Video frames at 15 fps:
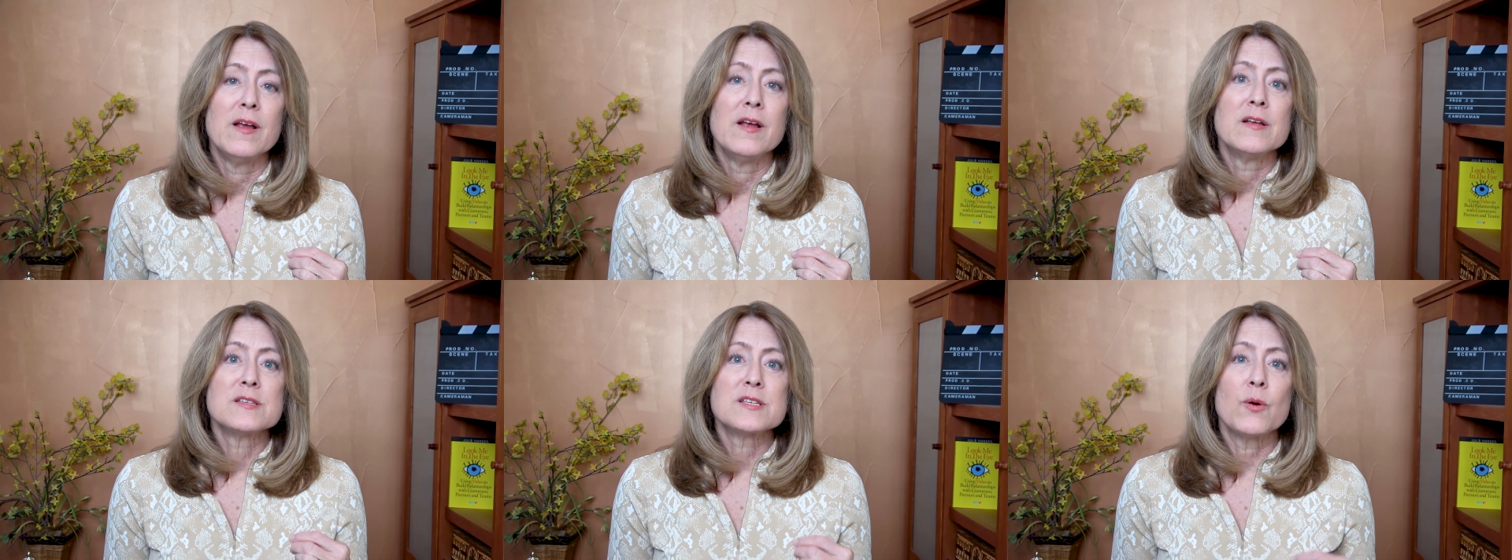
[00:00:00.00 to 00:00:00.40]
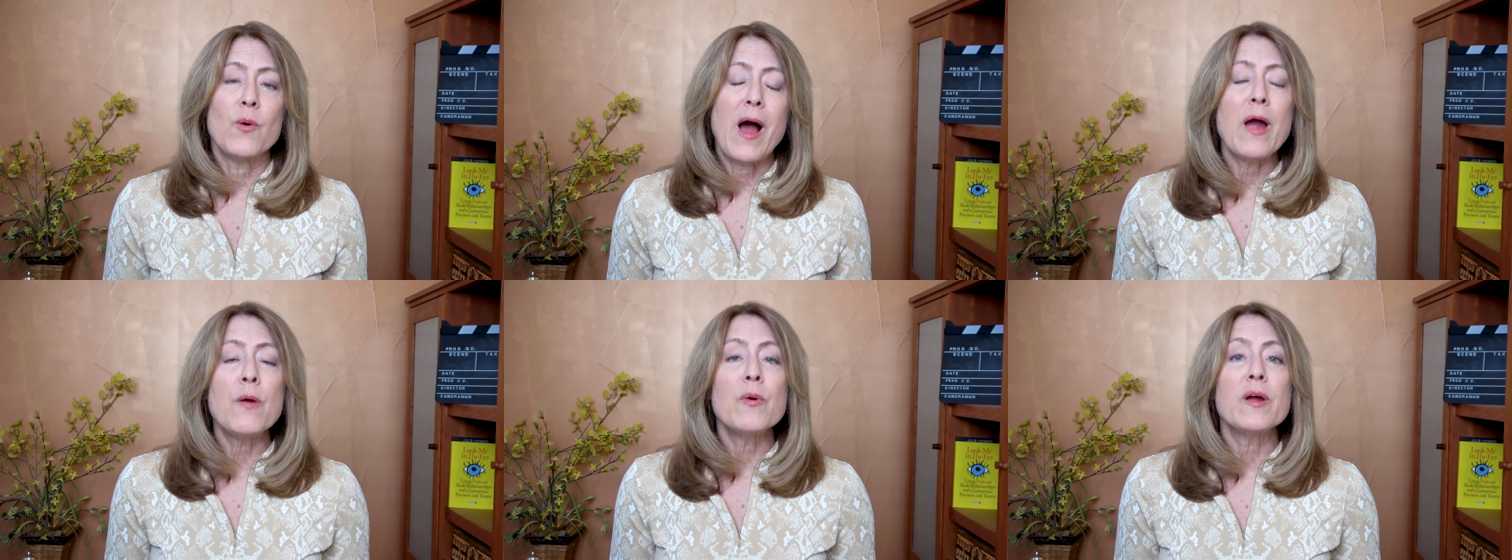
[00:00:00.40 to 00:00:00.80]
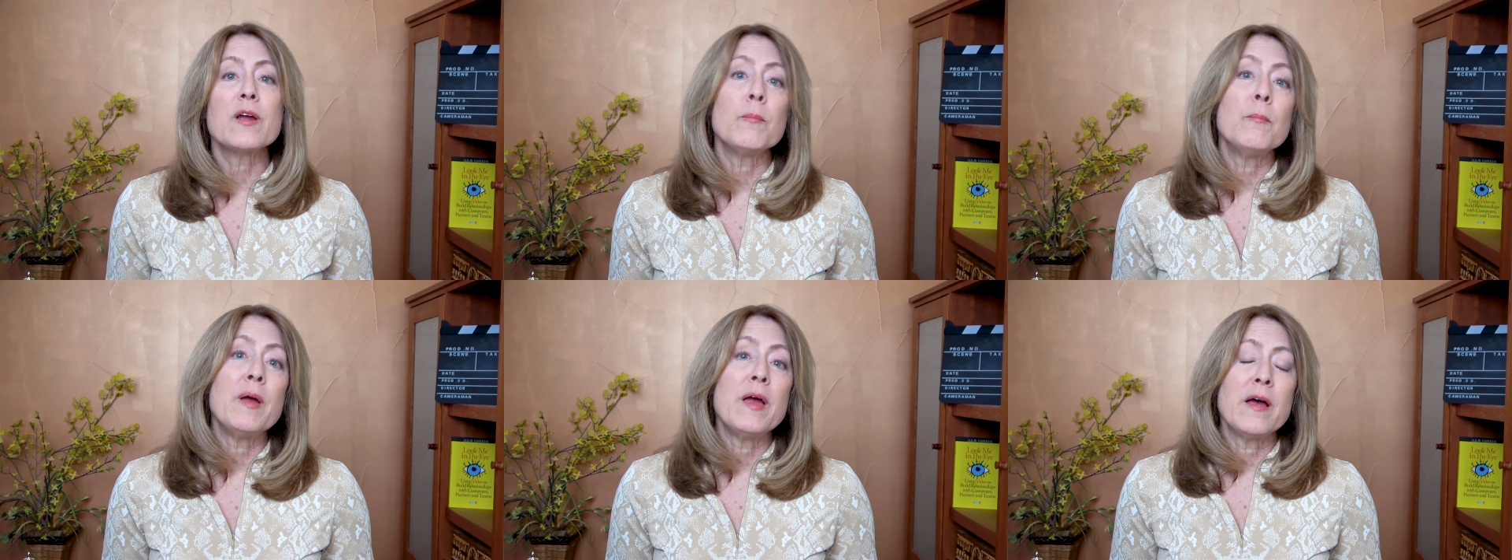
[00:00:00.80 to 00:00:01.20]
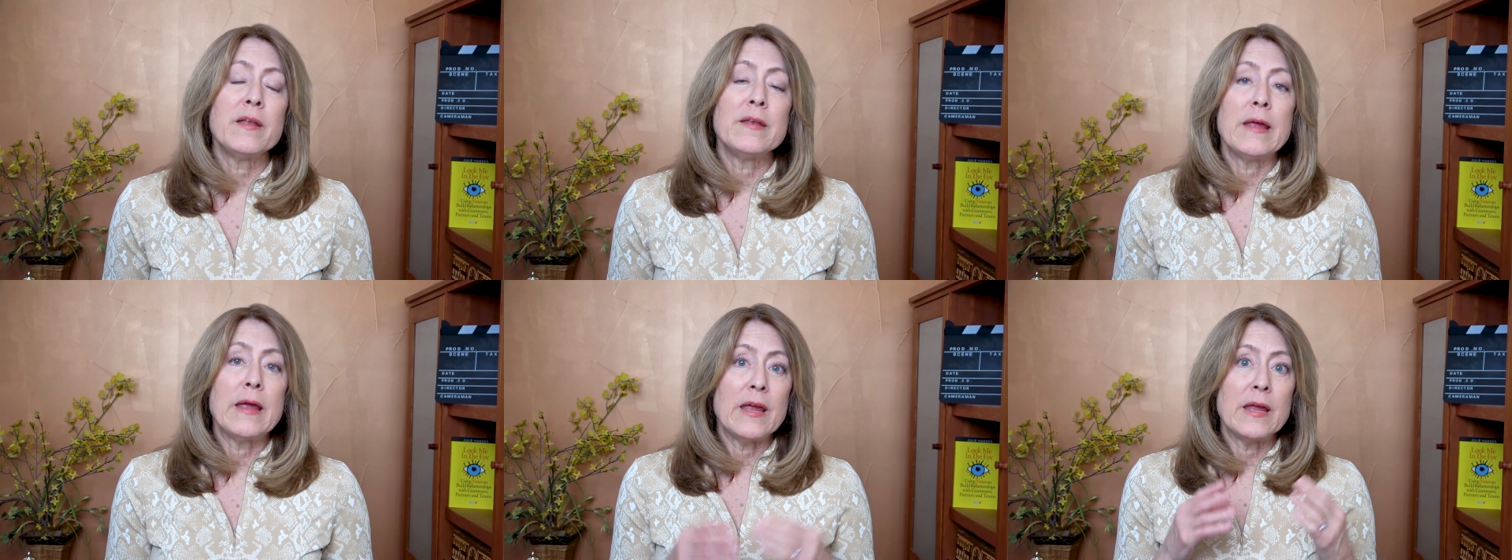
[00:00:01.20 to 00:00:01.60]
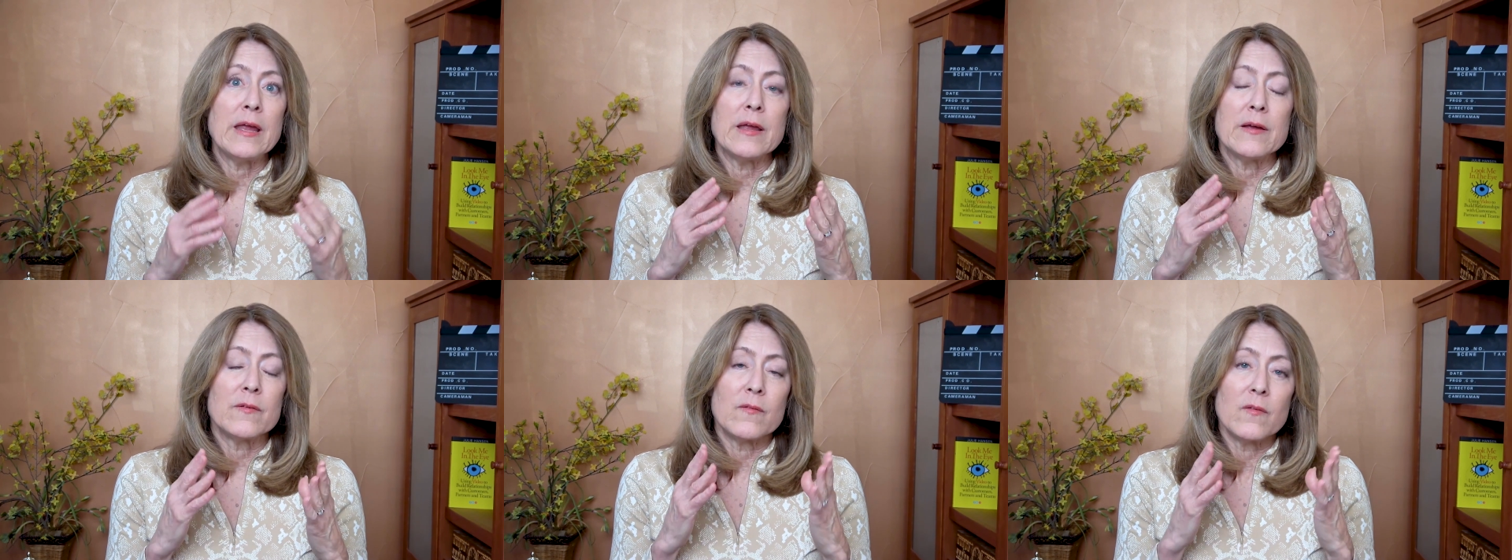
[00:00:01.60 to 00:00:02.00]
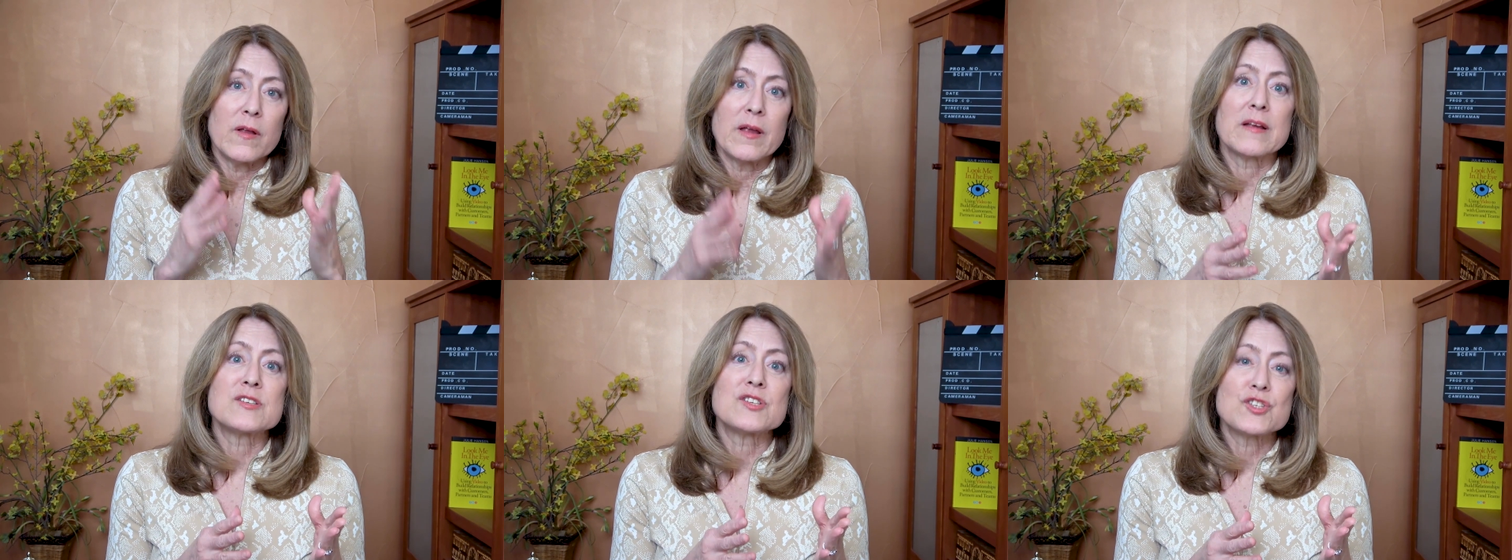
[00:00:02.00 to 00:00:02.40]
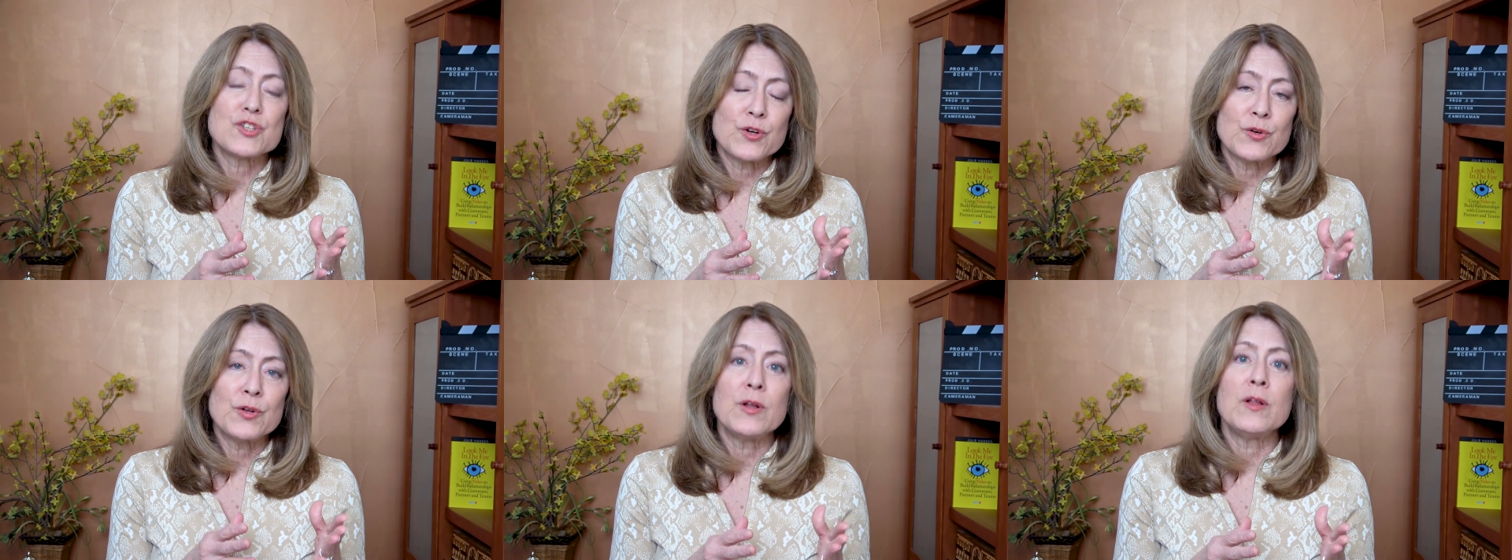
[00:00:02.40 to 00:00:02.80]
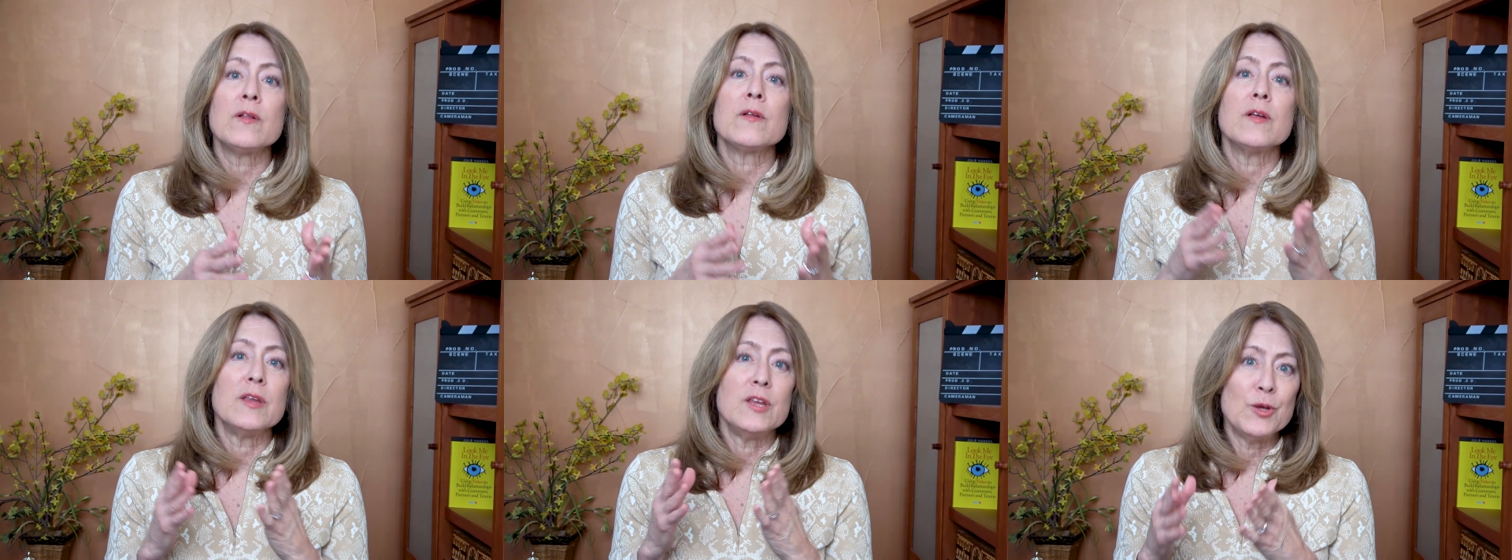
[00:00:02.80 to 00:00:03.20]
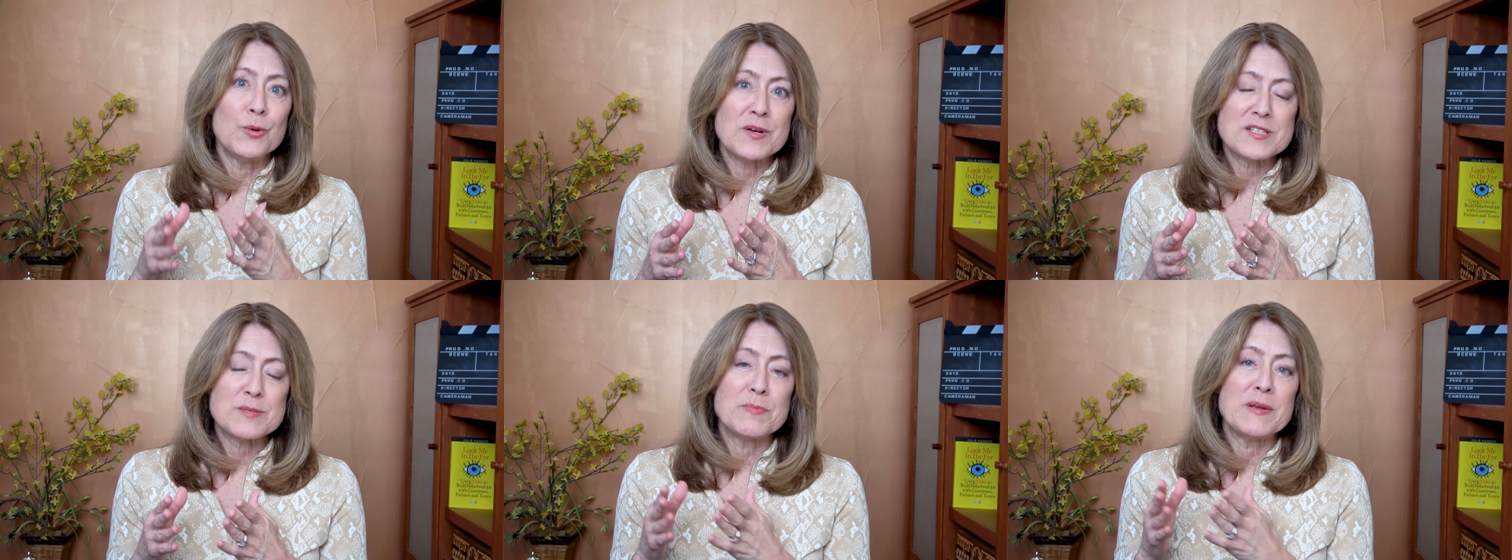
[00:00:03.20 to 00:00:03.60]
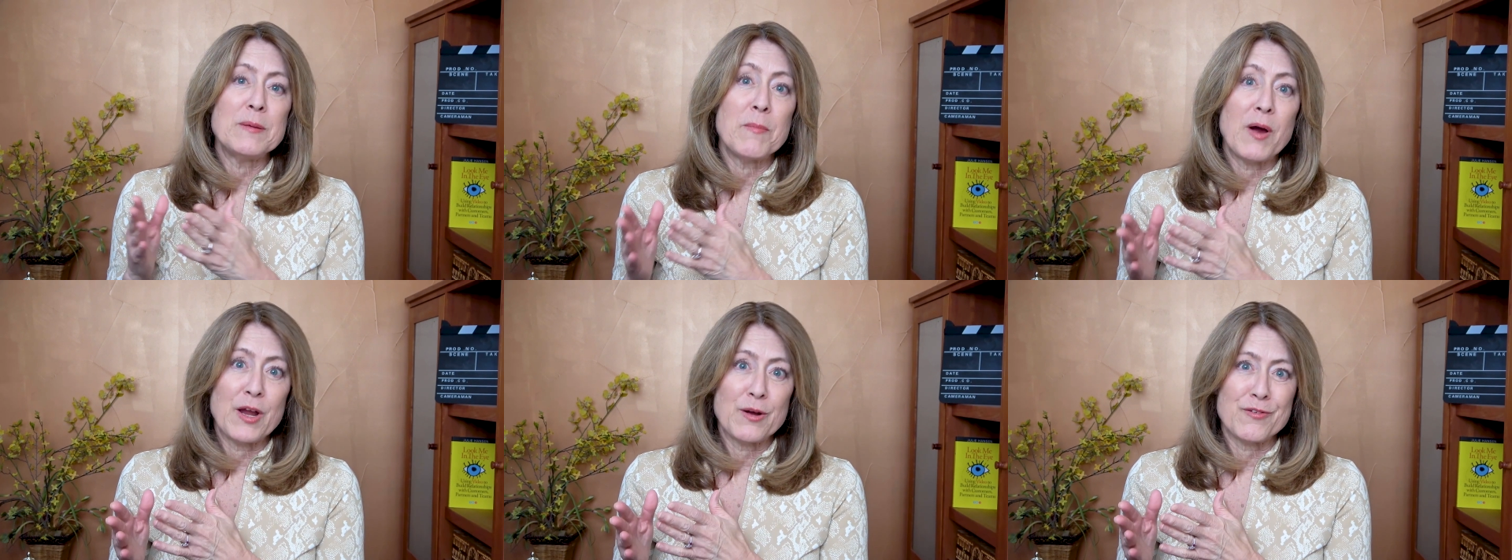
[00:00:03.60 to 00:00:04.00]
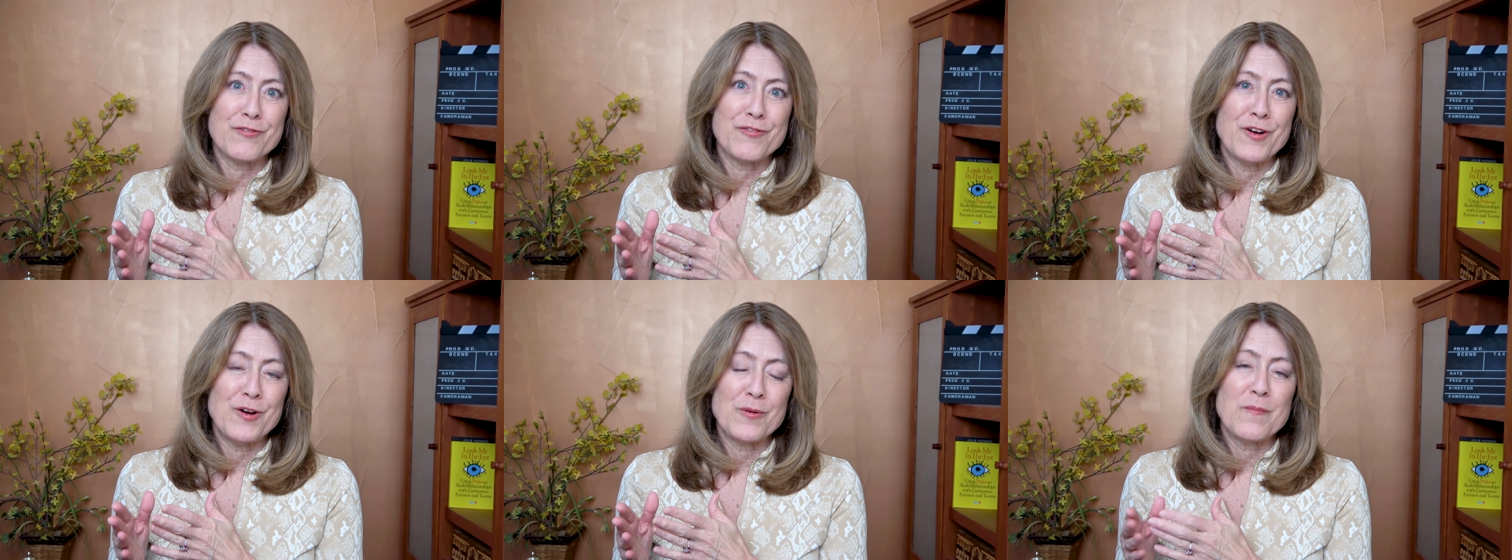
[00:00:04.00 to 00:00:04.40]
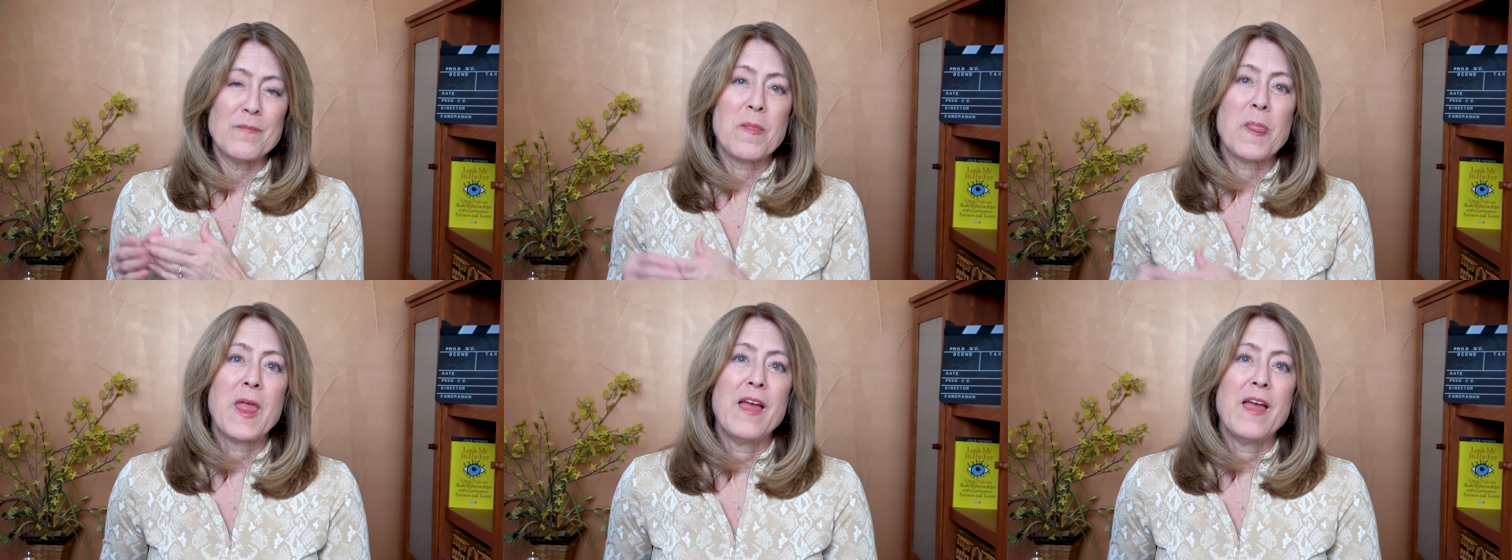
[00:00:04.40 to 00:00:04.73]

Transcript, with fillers: So I recommend a external USB microphone.